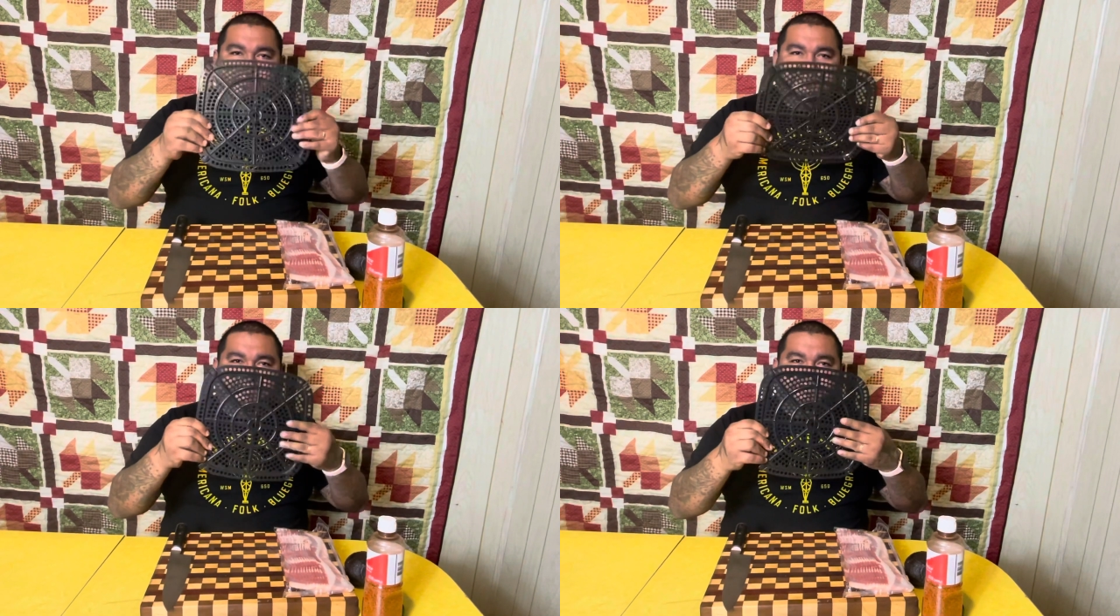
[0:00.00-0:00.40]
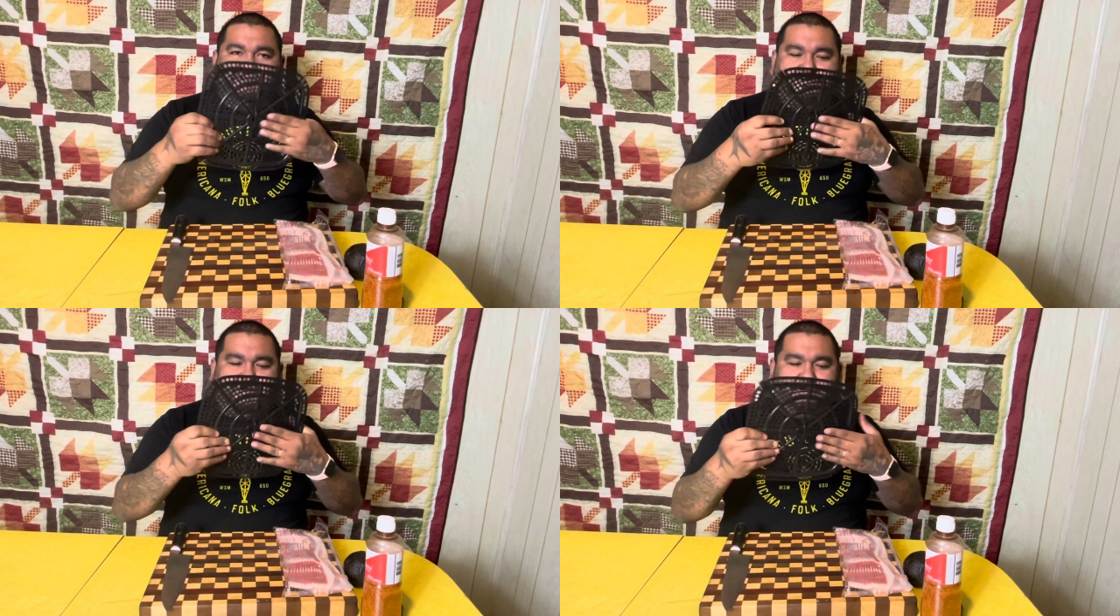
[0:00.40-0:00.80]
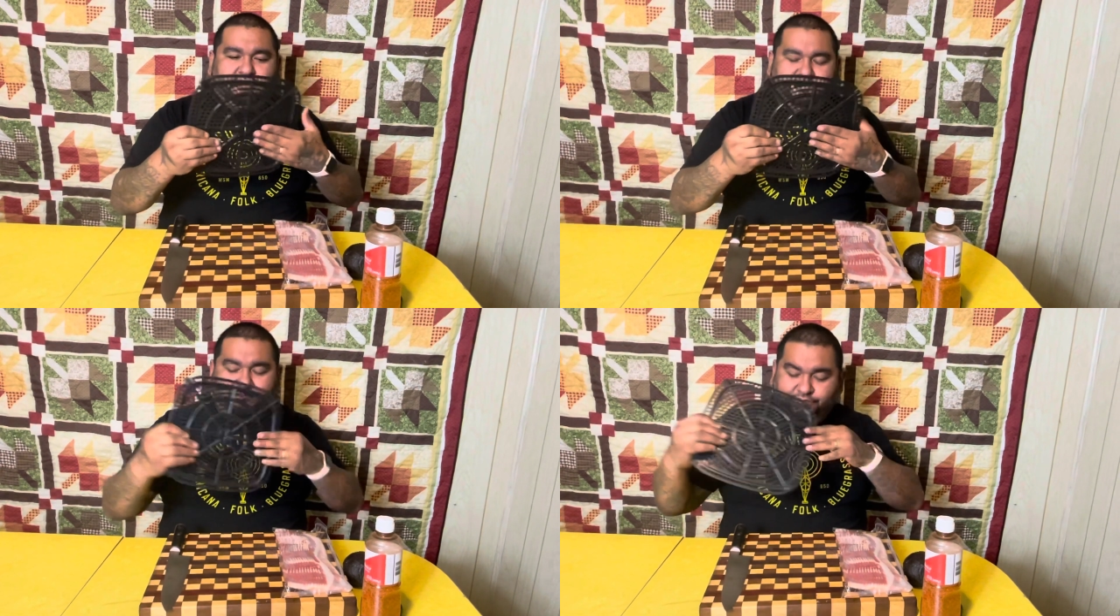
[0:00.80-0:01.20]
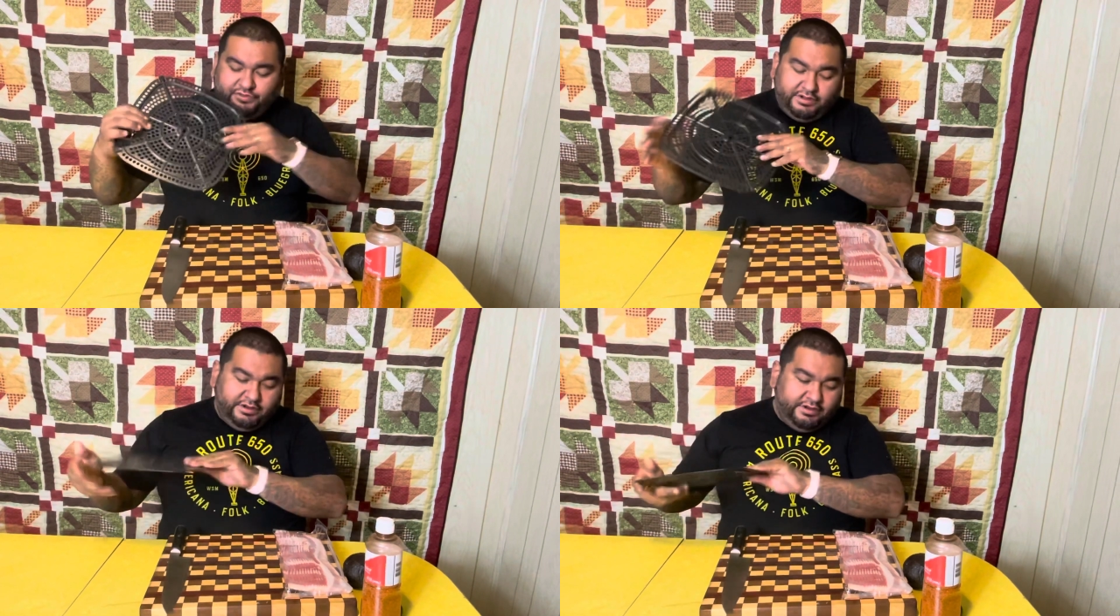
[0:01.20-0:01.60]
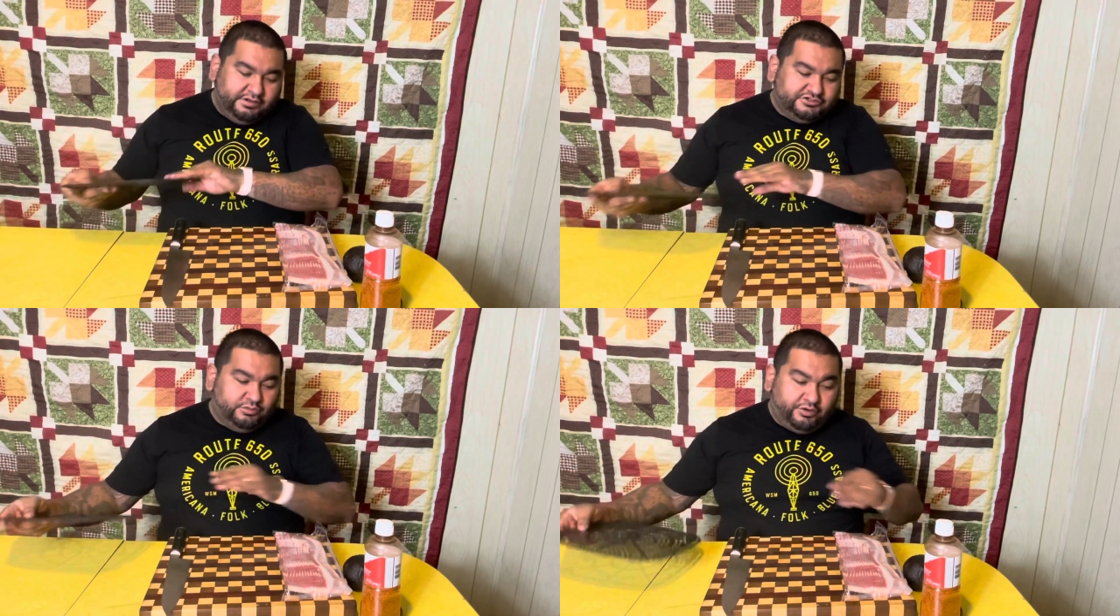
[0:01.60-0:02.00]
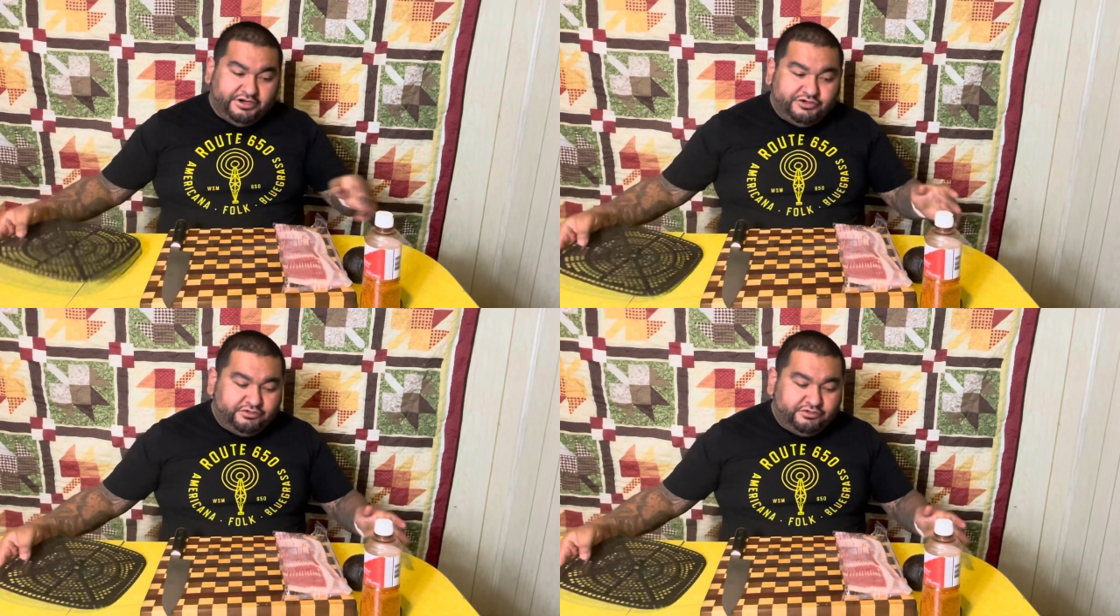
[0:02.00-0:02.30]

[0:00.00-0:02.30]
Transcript: to insert, right? So what we're gonna do